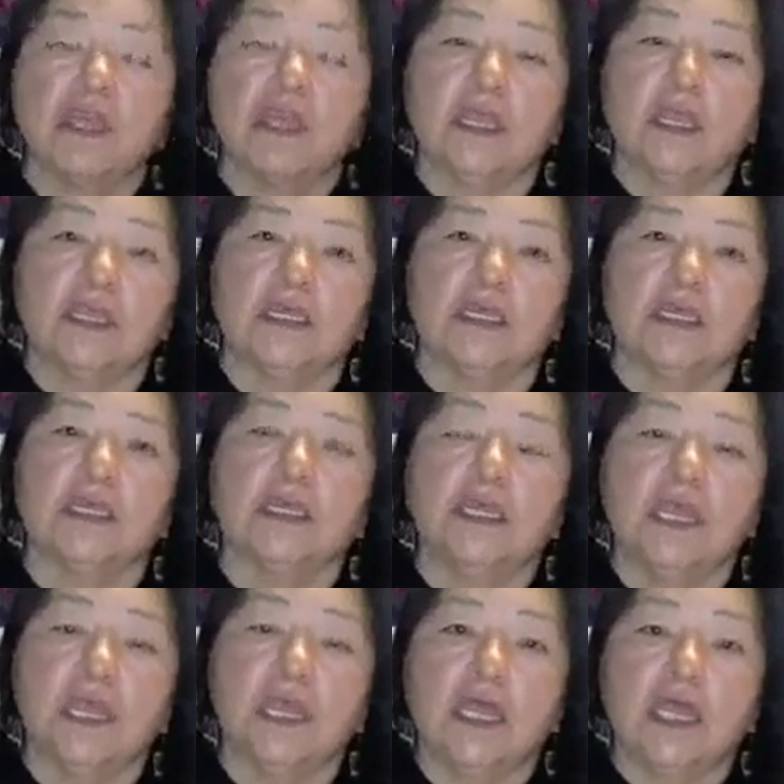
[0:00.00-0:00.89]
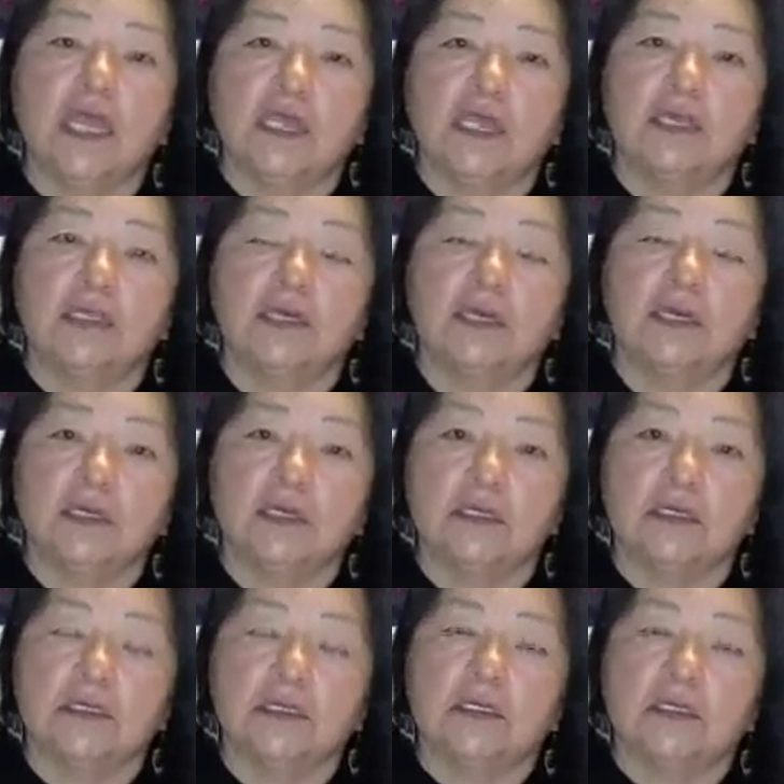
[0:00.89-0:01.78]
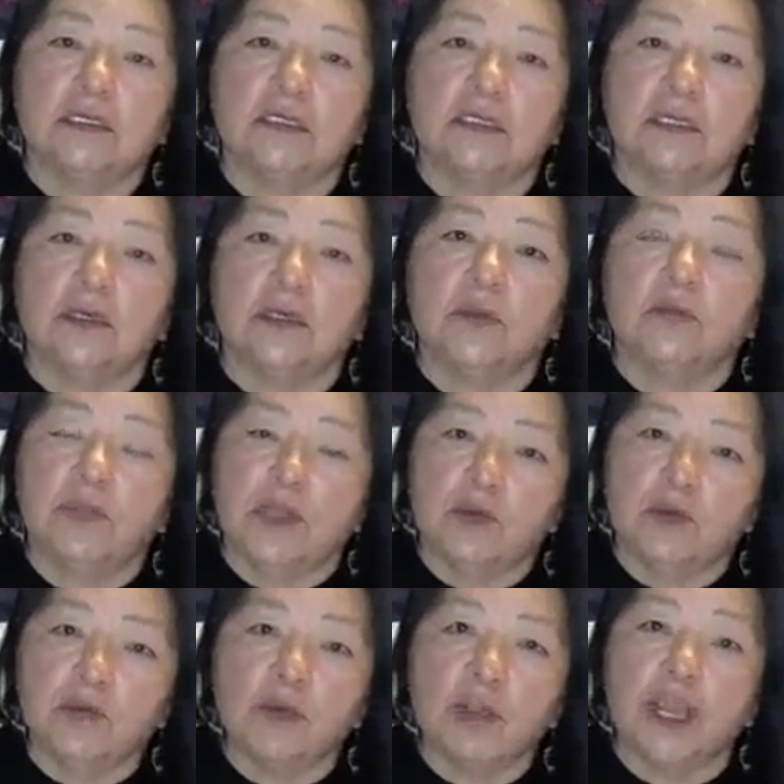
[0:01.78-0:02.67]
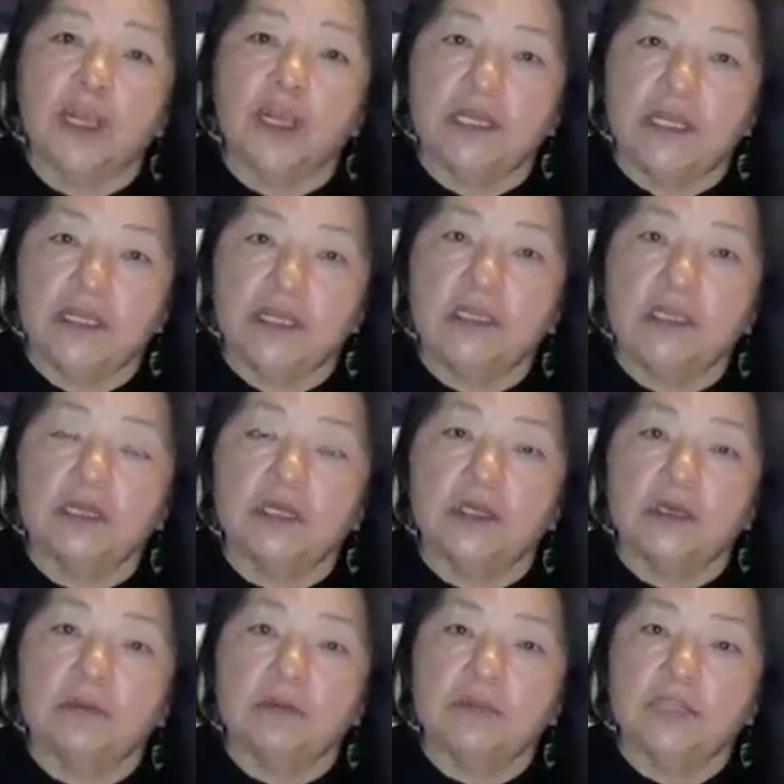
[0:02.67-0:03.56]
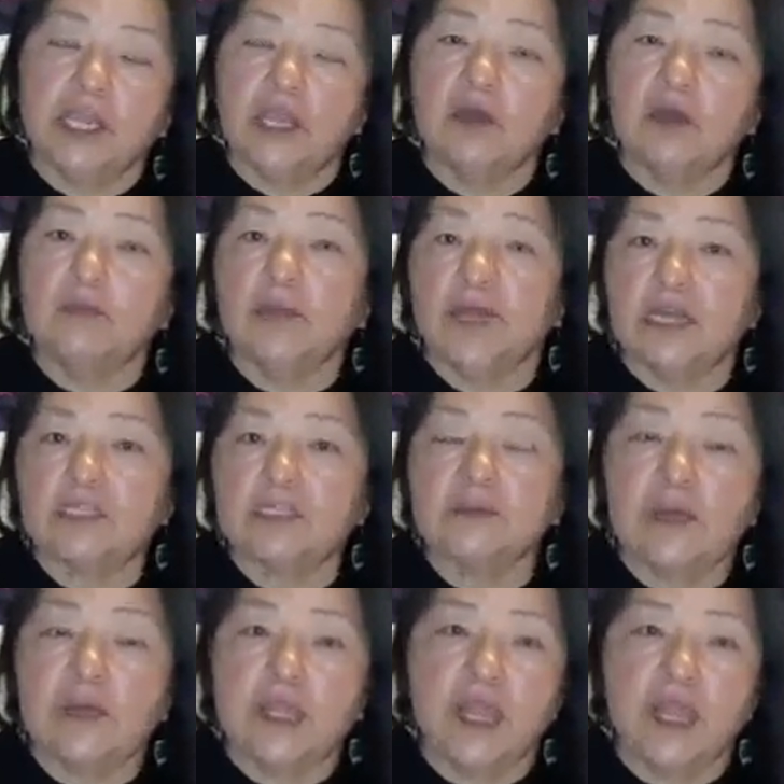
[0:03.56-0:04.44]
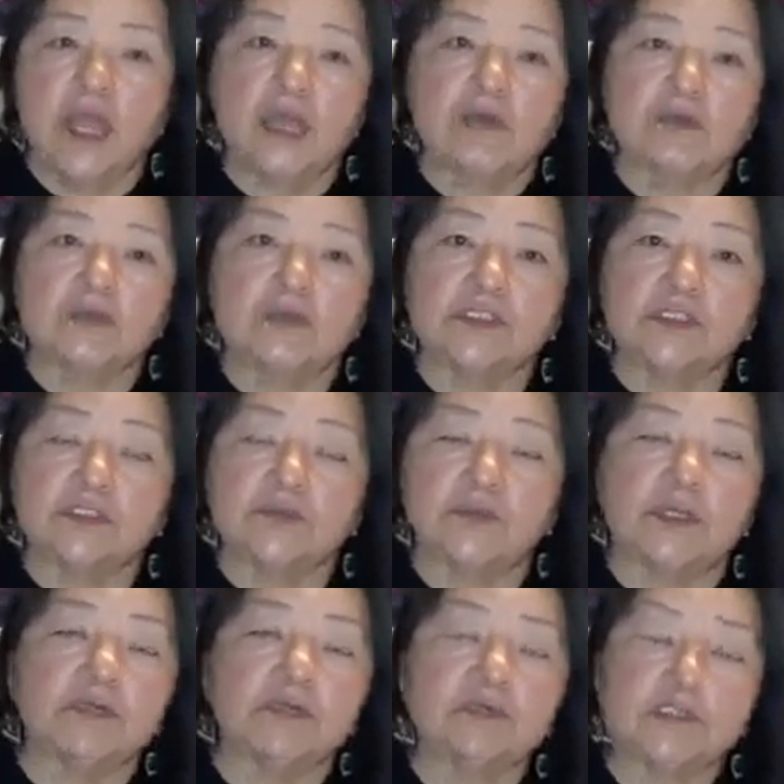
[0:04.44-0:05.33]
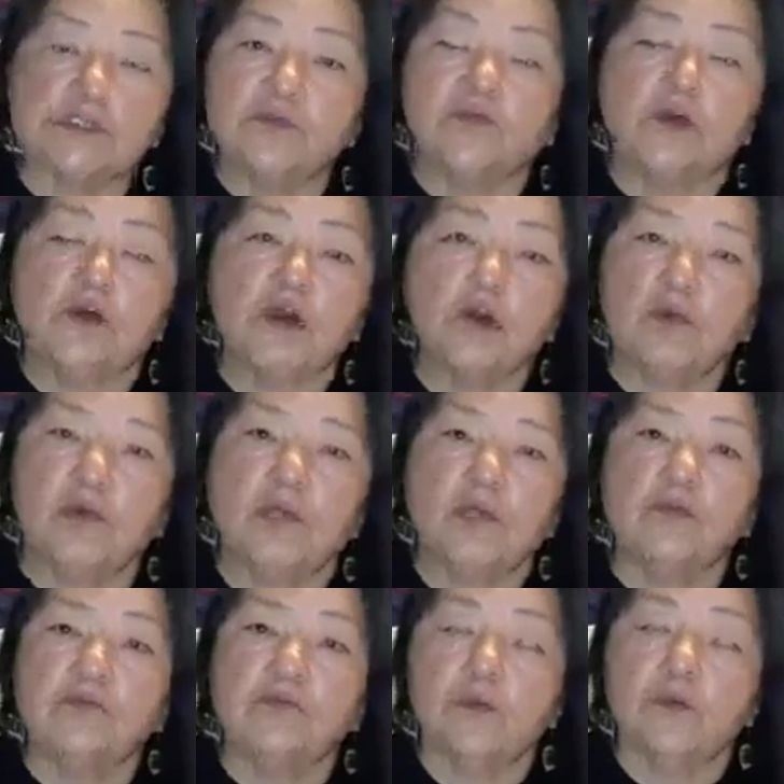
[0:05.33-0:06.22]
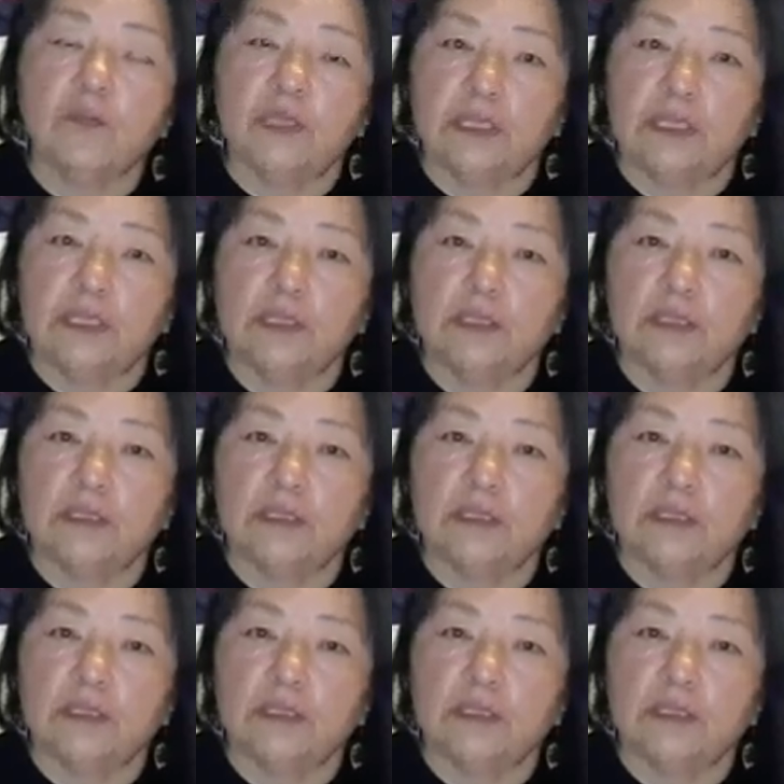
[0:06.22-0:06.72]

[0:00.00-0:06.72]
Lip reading: And it had been riding down past my house, but it was far away from me.